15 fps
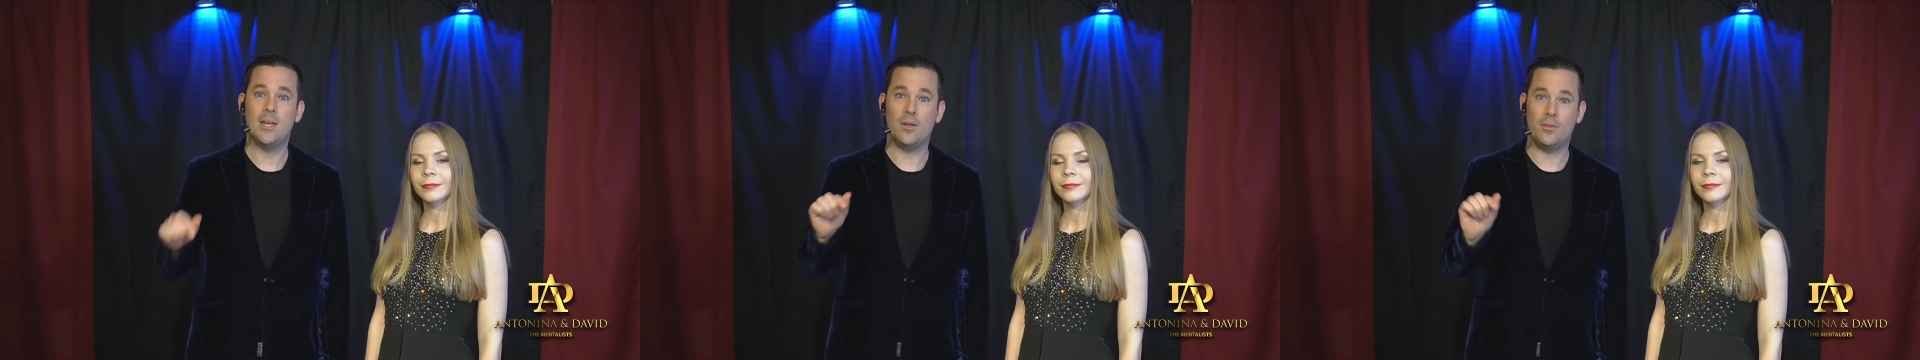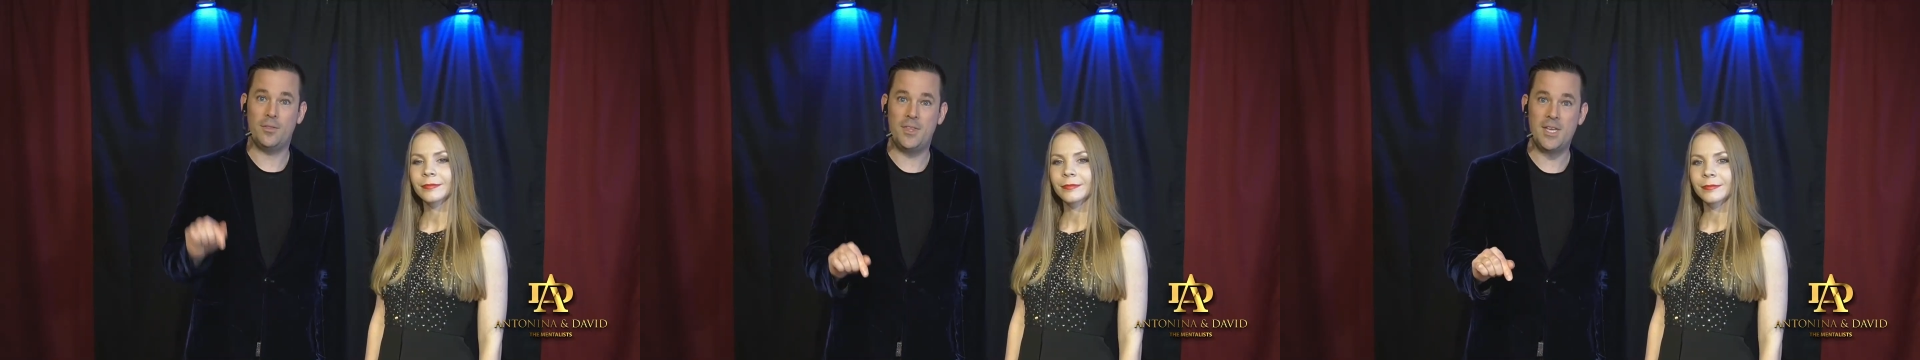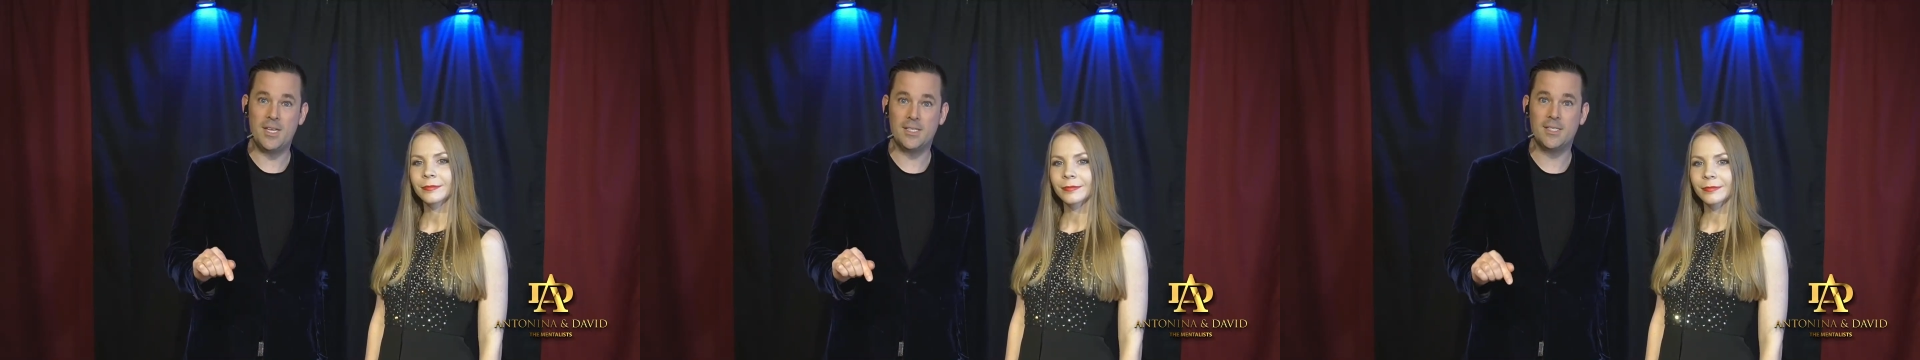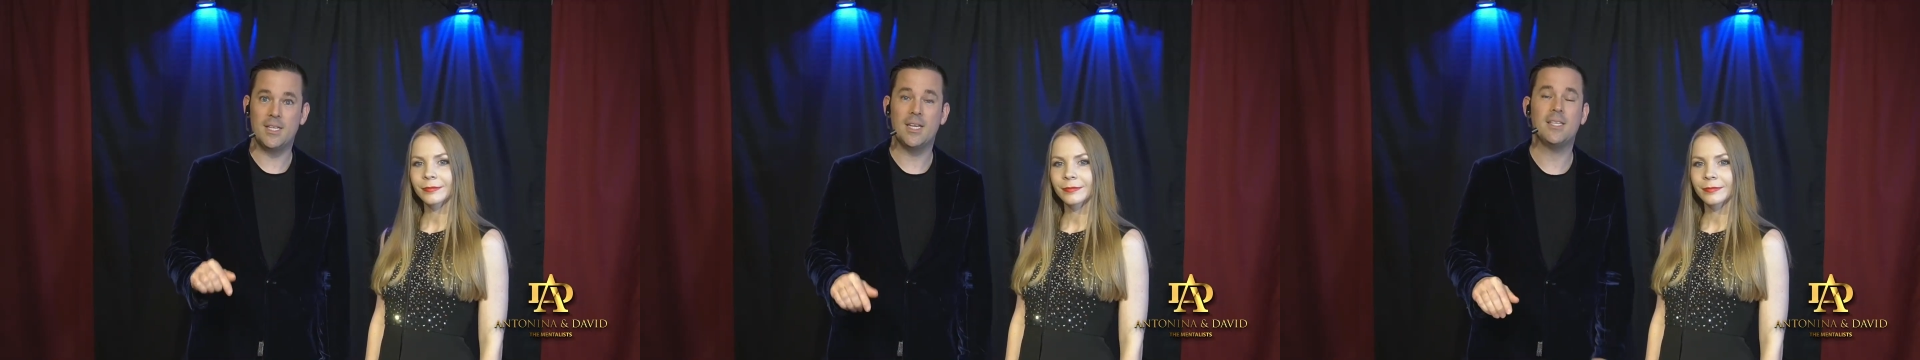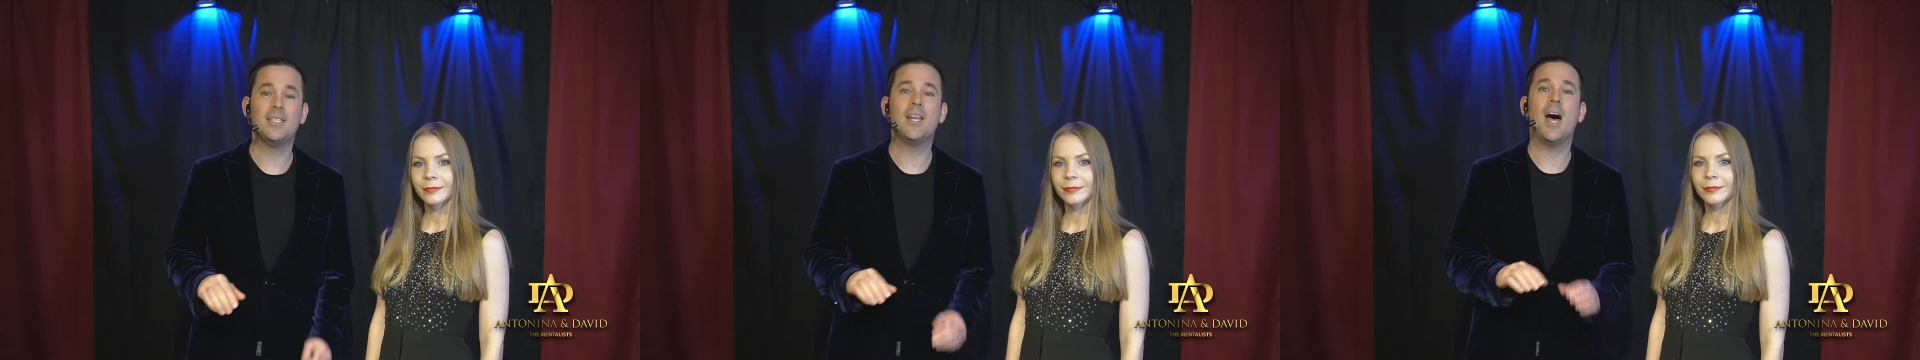Speaker 1: Now, this
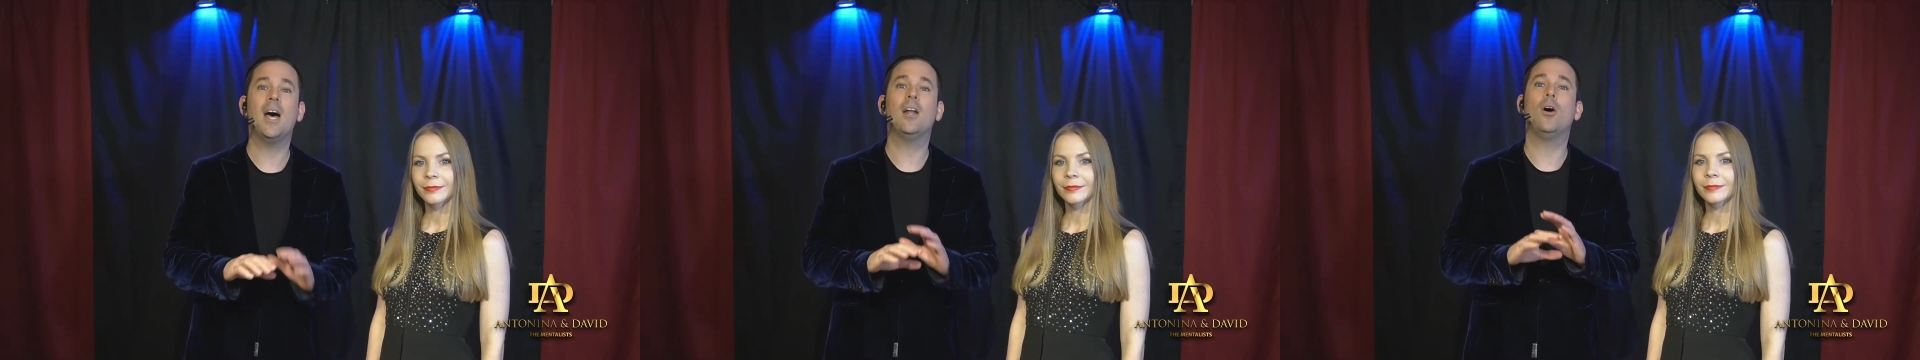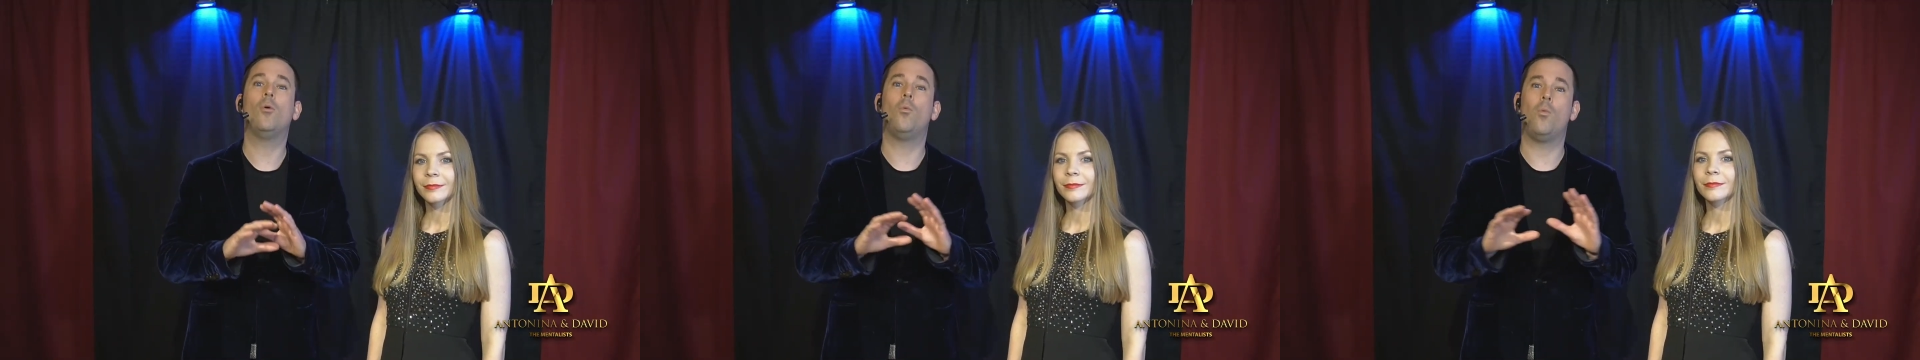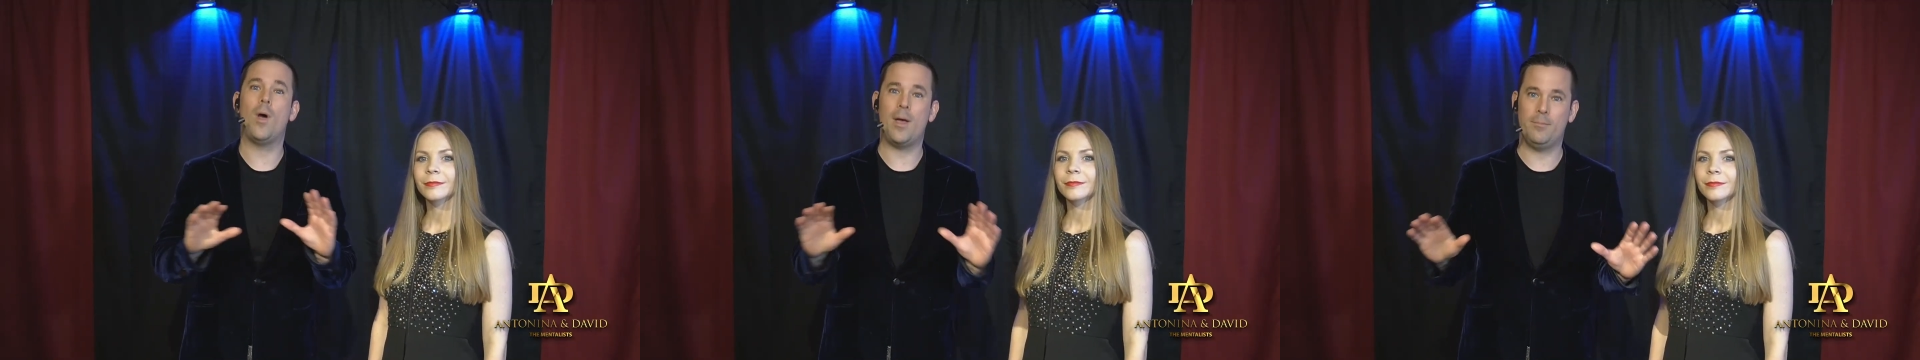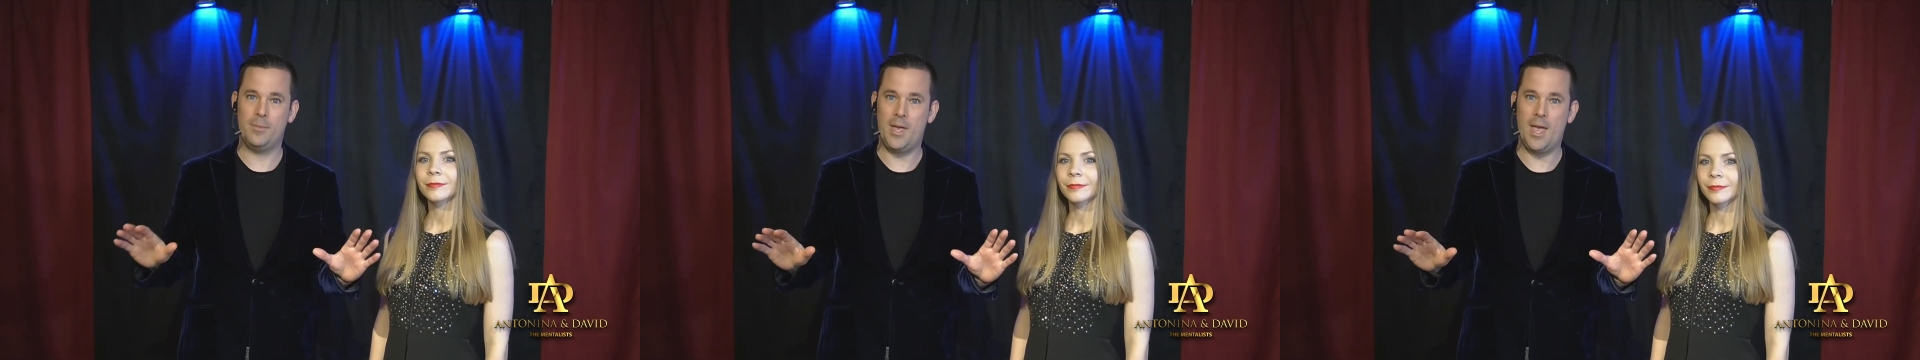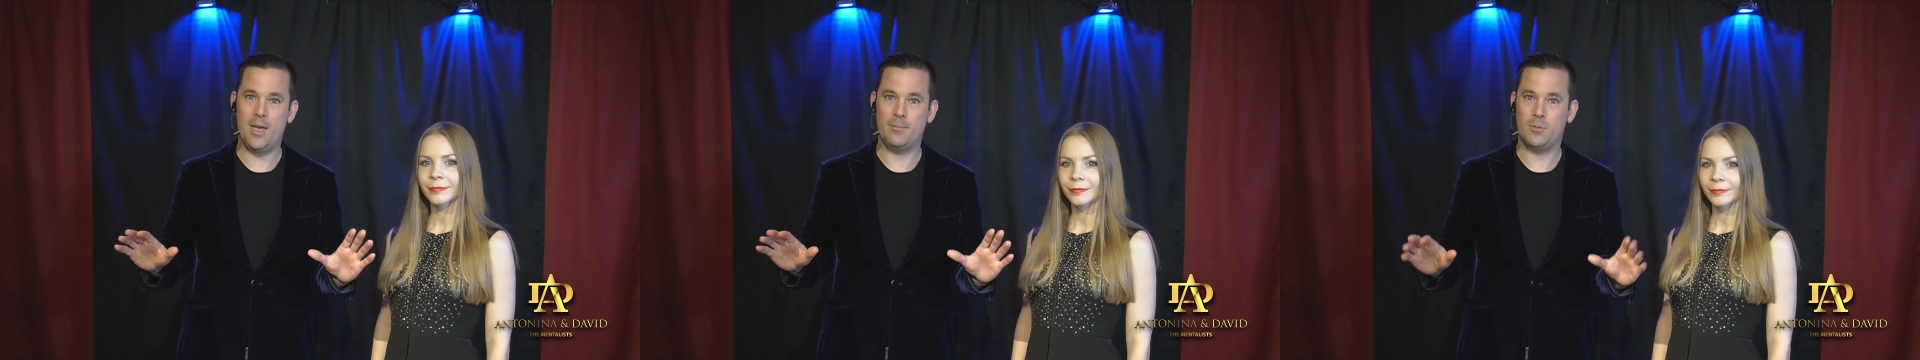is not a webcam